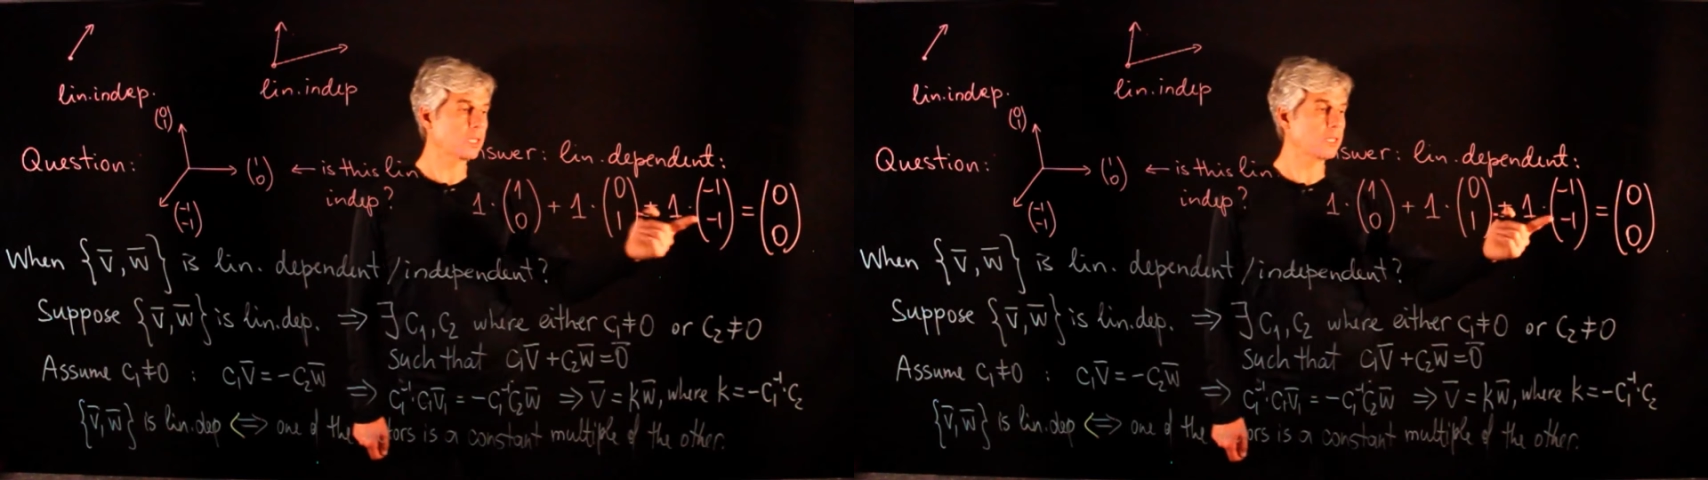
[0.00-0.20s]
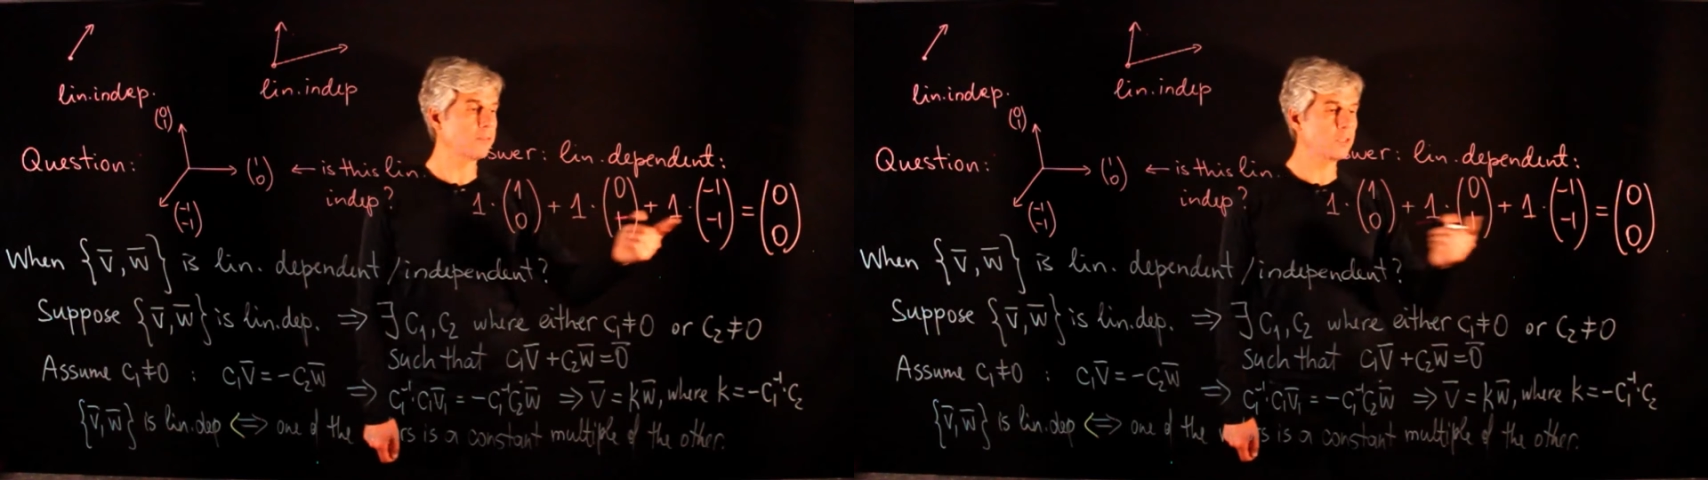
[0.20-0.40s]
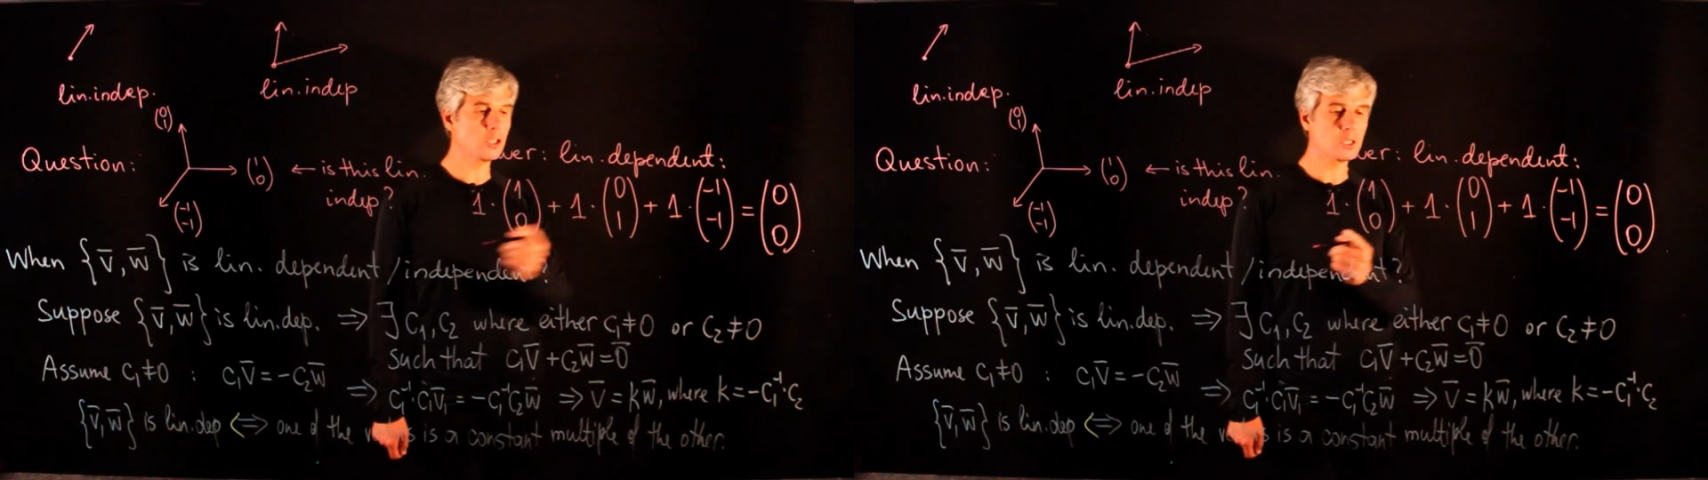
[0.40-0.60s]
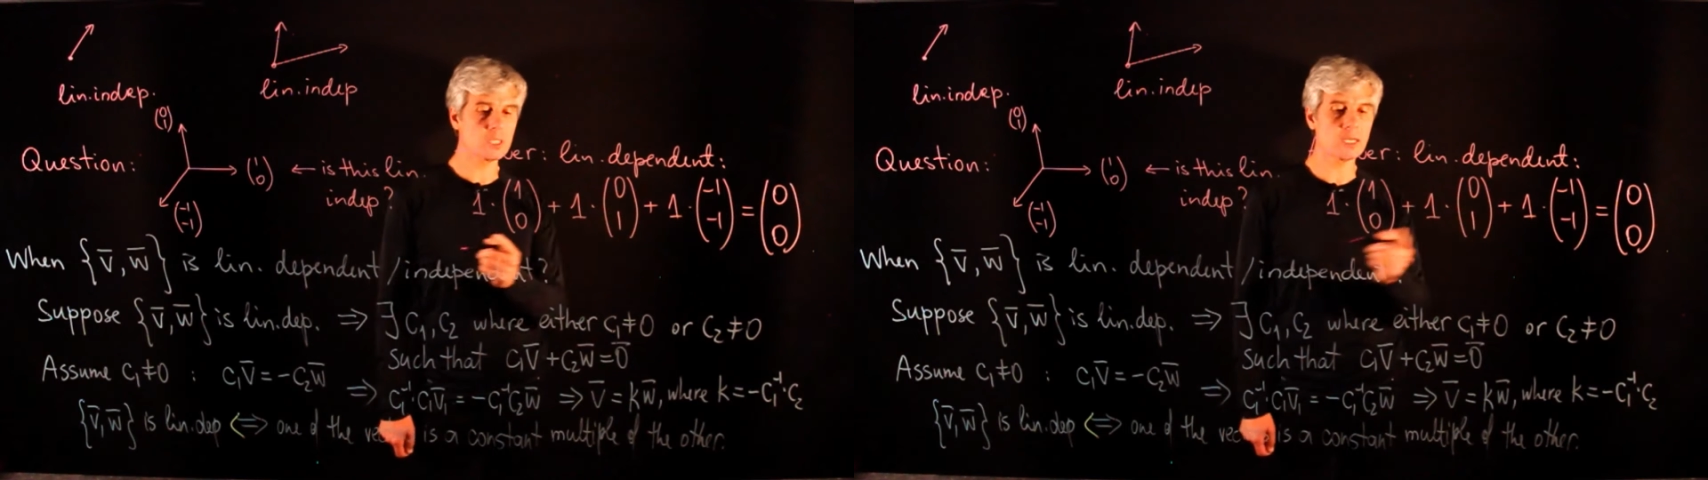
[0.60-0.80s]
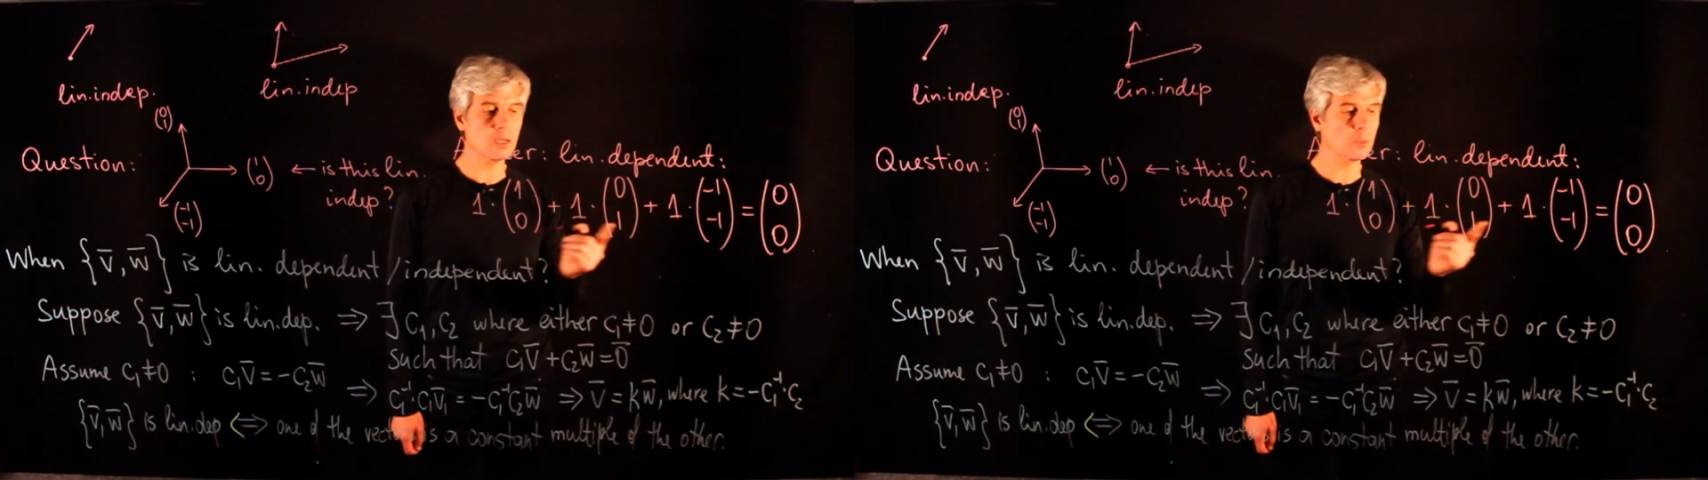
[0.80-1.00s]

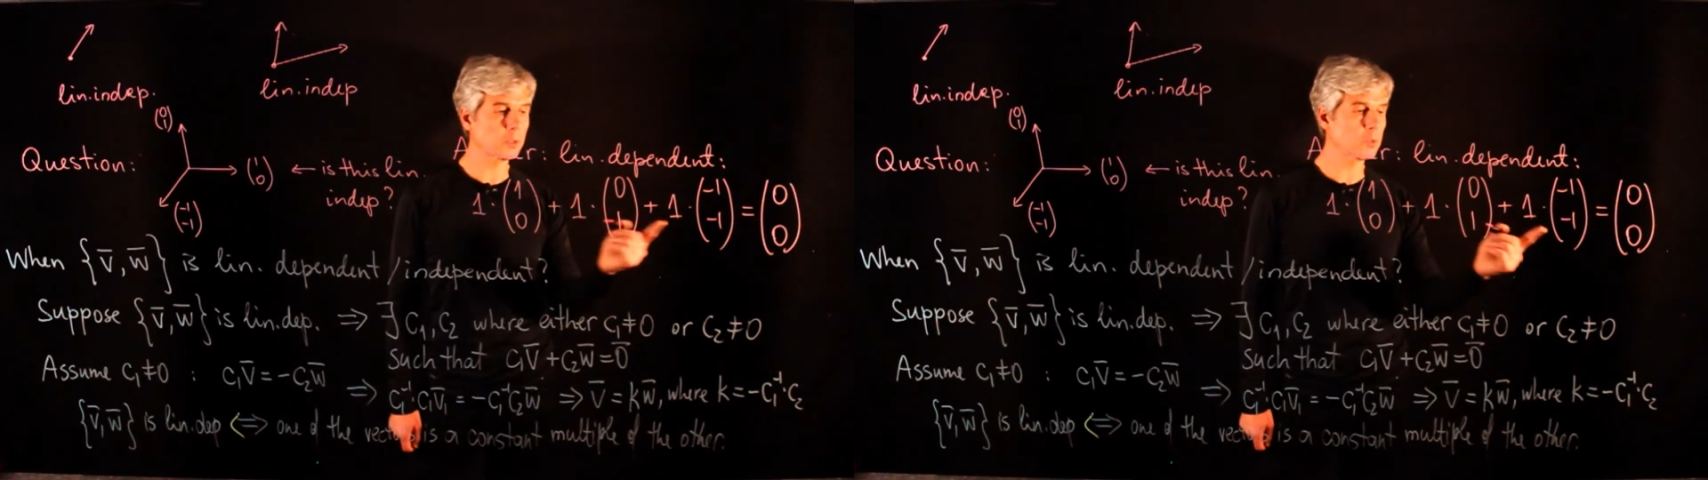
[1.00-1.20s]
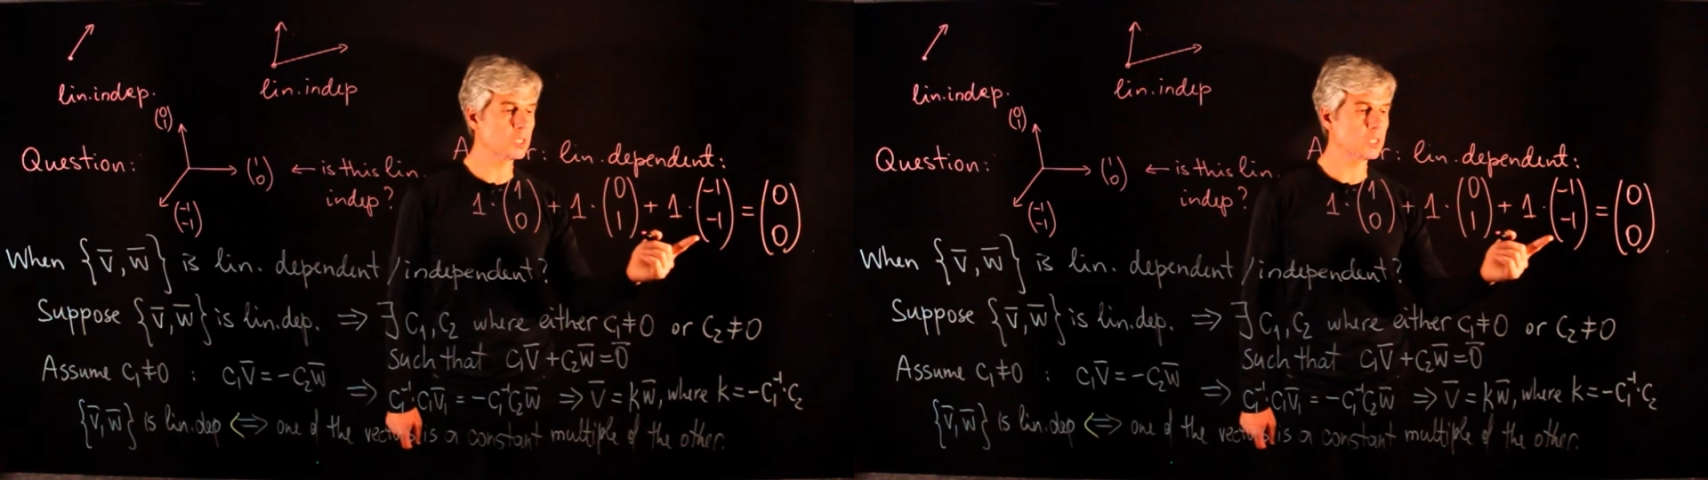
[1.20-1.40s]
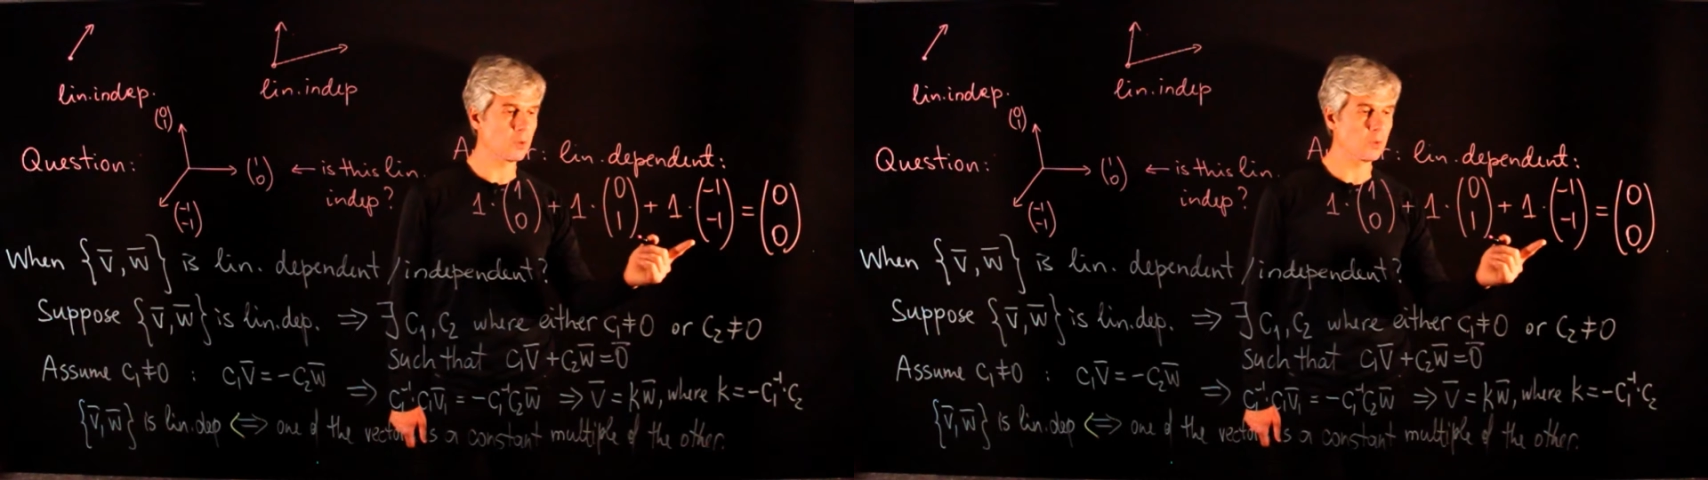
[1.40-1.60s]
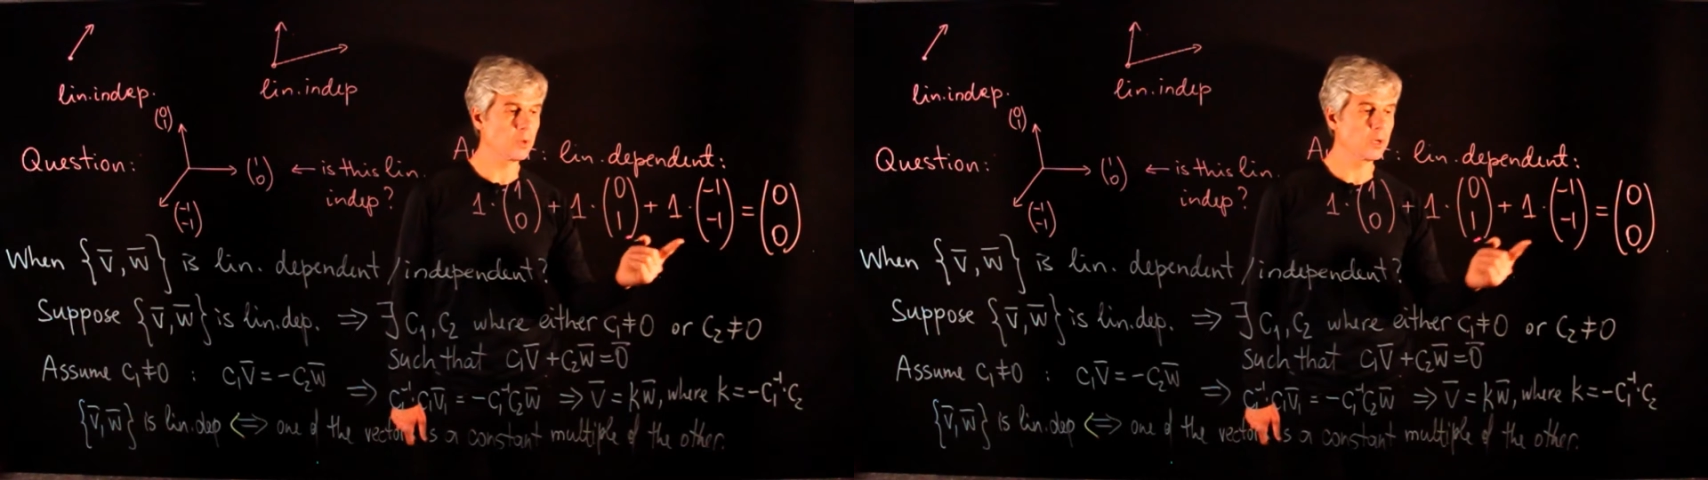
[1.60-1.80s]
coefficients are equal to 0.